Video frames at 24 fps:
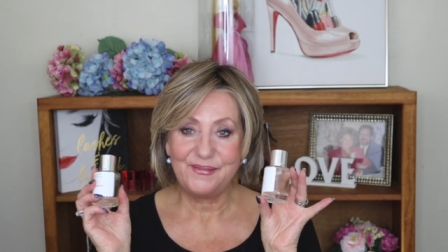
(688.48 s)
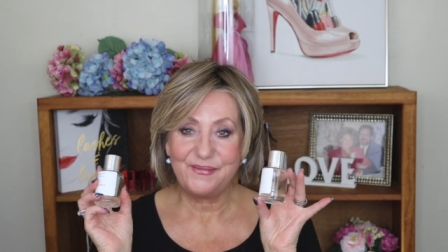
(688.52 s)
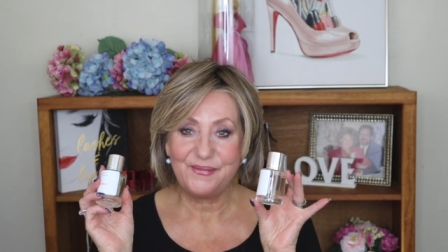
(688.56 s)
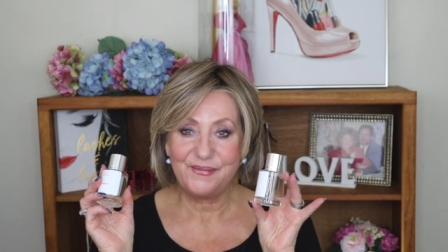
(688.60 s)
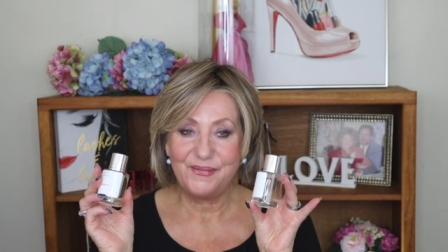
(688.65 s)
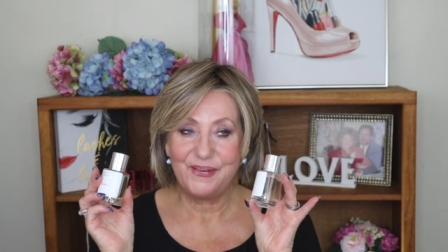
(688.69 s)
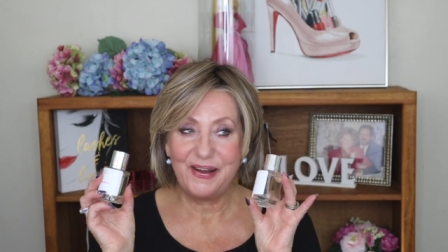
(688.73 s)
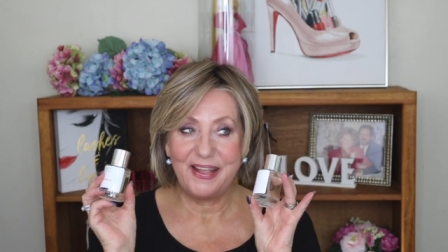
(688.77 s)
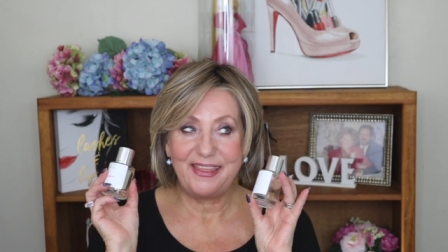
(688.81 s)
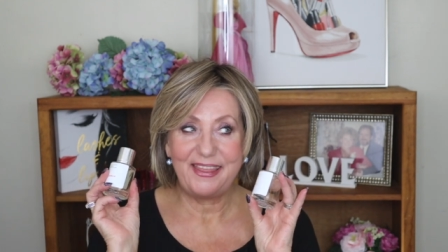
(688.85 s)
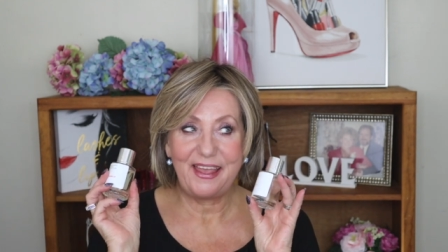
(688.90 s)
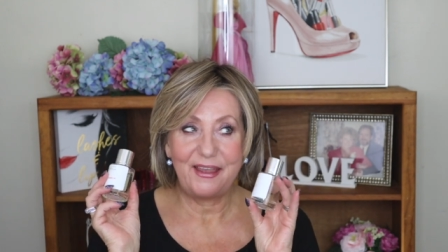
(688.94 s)

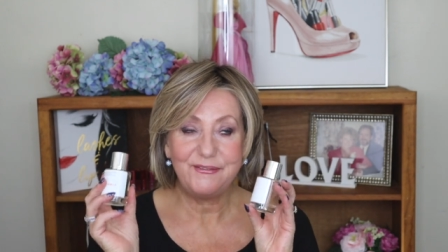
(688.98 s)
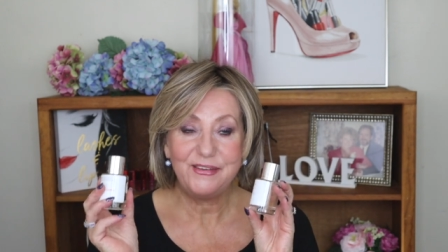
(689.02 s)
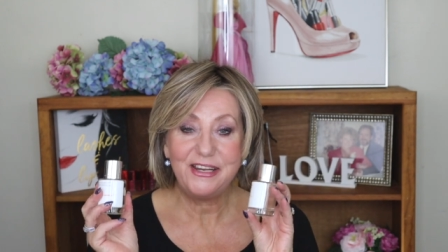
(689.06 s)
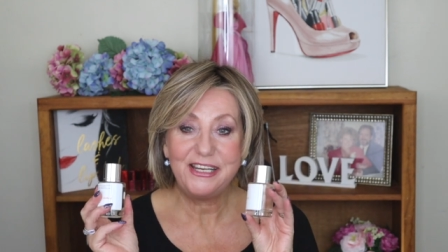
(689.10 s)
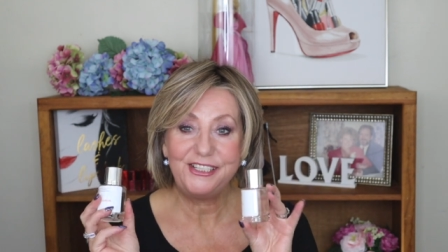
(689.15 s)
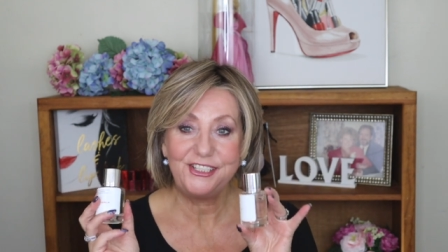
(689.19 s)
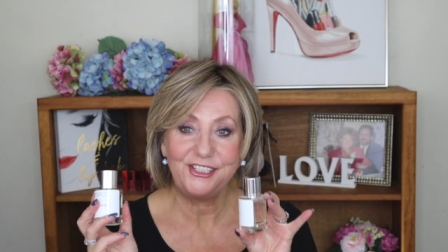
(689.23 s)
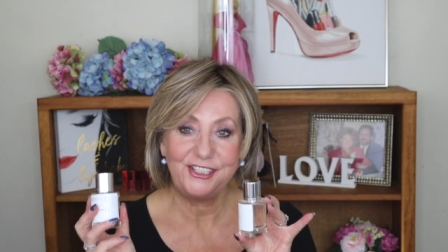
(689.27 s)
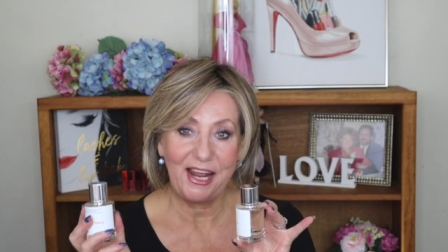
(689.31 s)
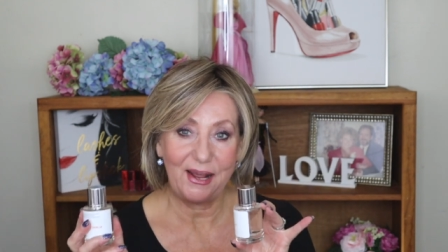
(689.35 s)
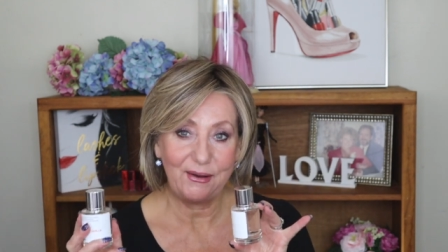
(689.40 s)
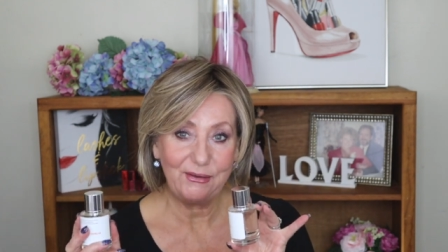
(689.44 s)
When they
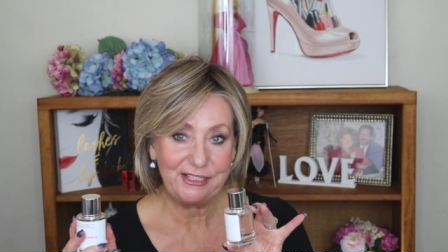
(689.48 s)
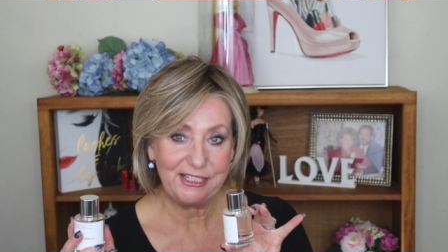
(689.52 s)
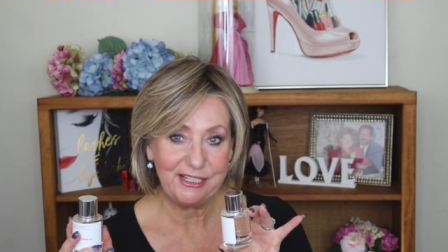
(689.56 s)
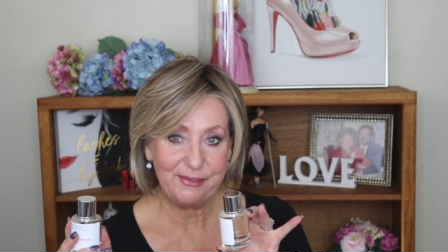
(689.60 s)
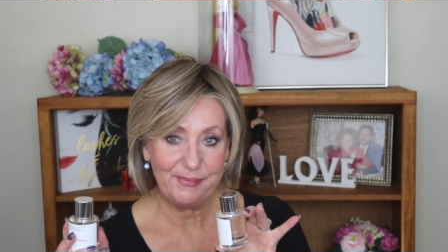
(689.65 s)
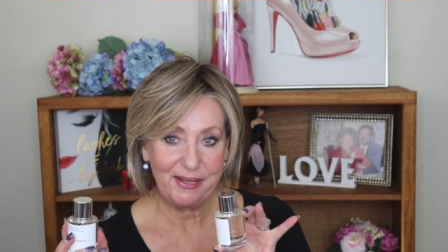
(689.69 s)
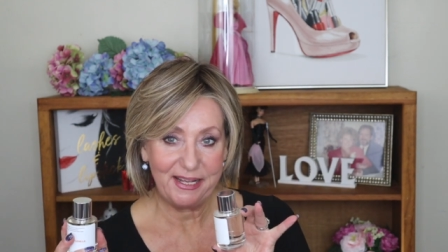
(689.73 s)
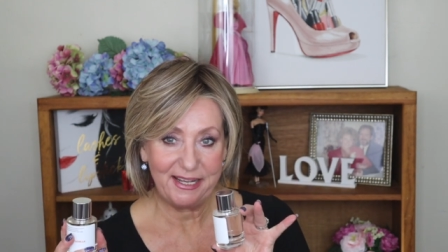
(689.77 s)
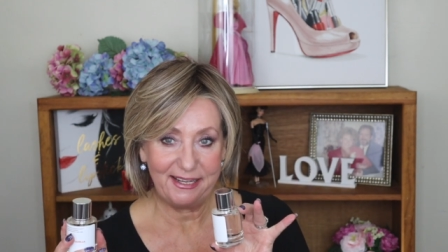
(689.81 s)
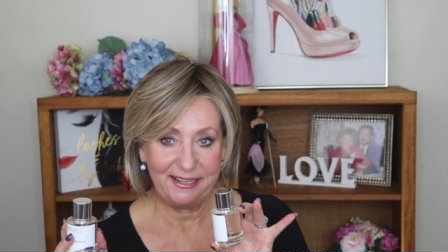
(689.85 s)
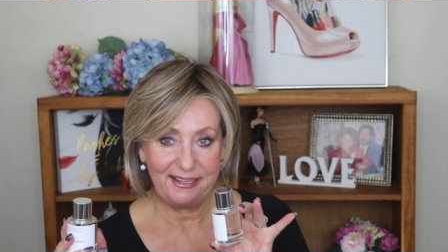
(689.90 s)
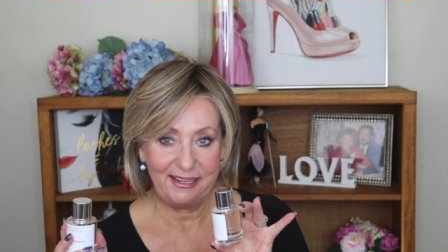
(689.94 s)
reached out
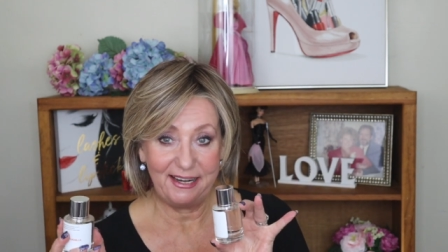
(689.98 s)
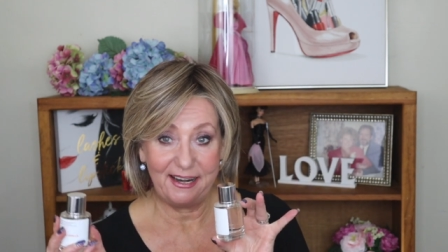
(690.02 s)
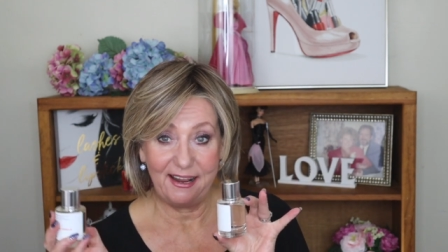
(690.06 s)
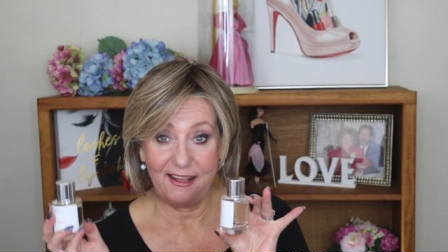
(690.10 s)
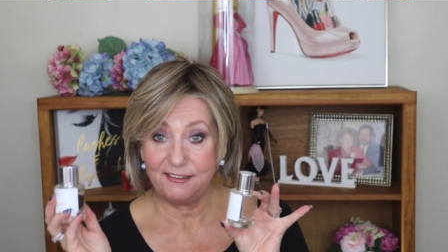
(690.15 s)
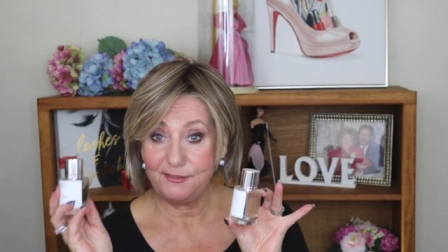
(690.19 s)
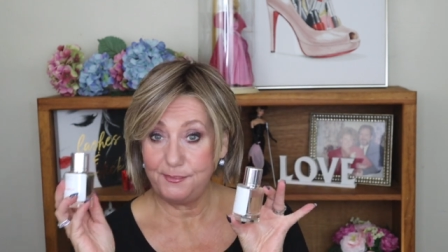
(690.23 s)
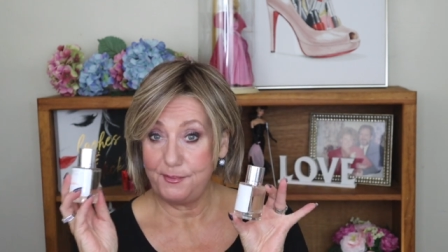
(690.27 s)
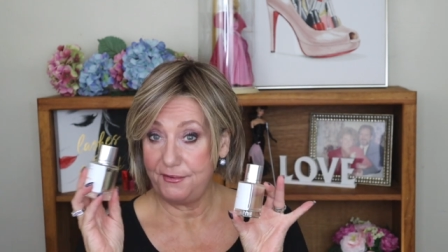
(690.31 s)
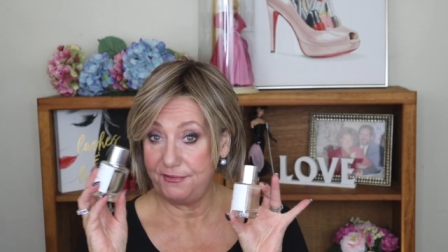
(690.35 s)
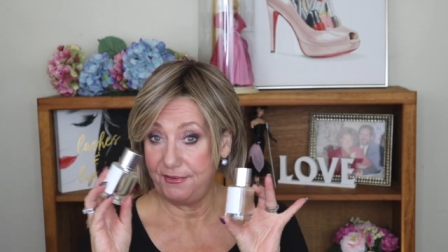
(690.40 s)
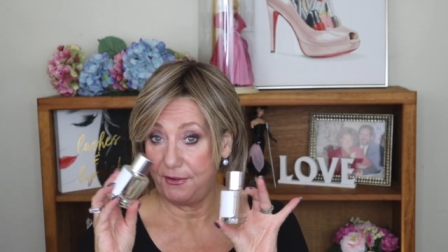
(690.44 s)
to me and
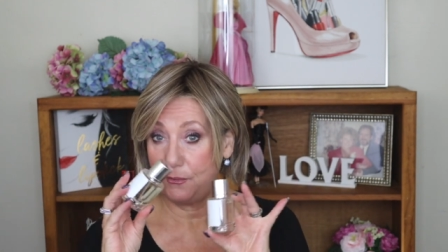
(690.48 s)
asked me